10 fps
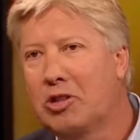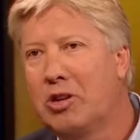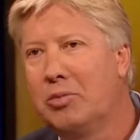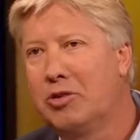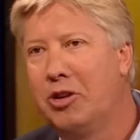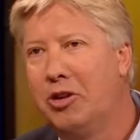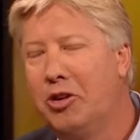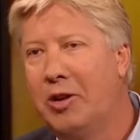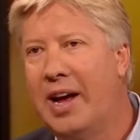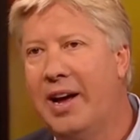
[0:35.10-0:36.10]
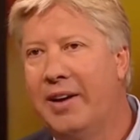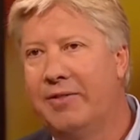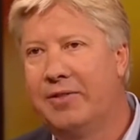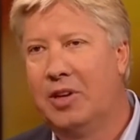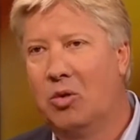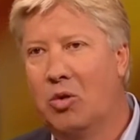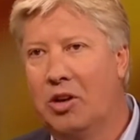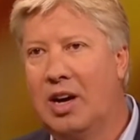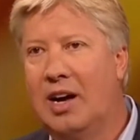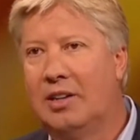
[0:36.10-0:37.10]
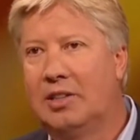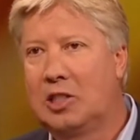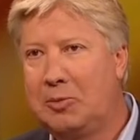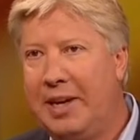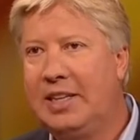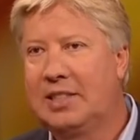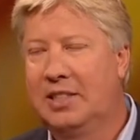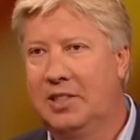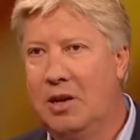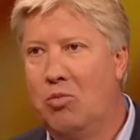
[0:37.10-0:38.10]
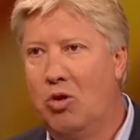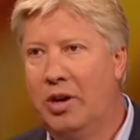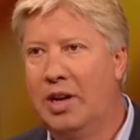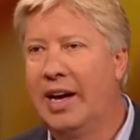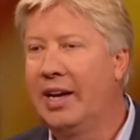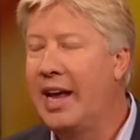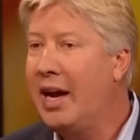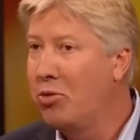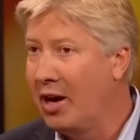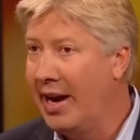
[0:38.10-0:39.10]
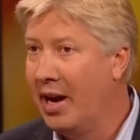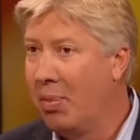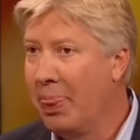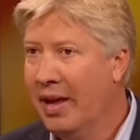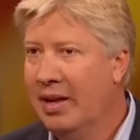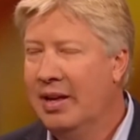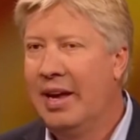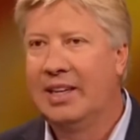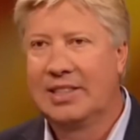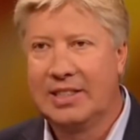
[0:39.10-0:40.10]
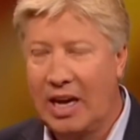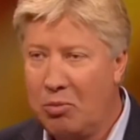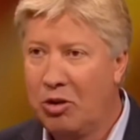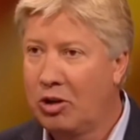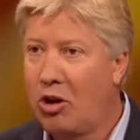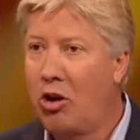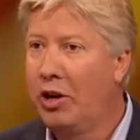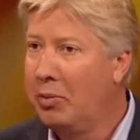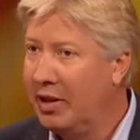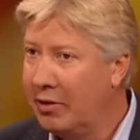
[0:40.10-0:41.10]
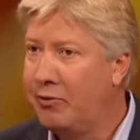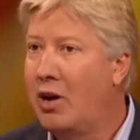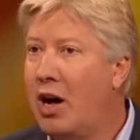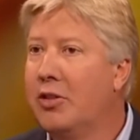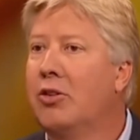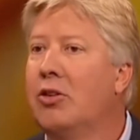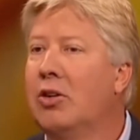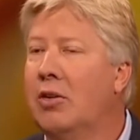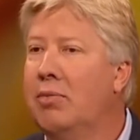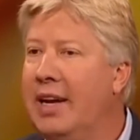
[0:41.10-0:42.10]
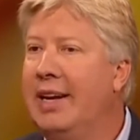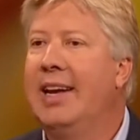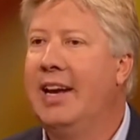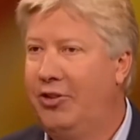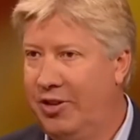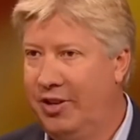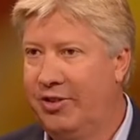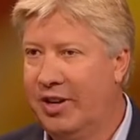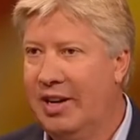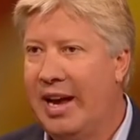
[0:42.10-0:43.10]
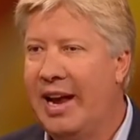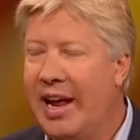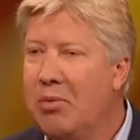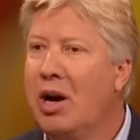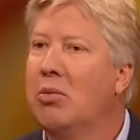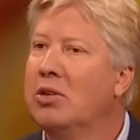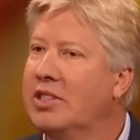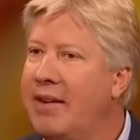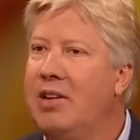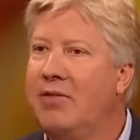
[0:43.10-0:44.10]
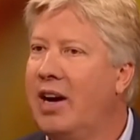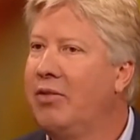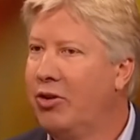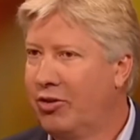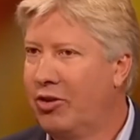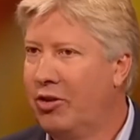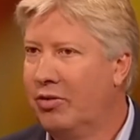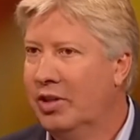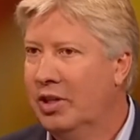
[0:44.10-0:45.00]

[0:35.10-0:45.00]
Scripture, you have uh, where God speaks to someone like Abraham and says, I'm going to call you to be the father of many nations. And Abraham was 75 years old.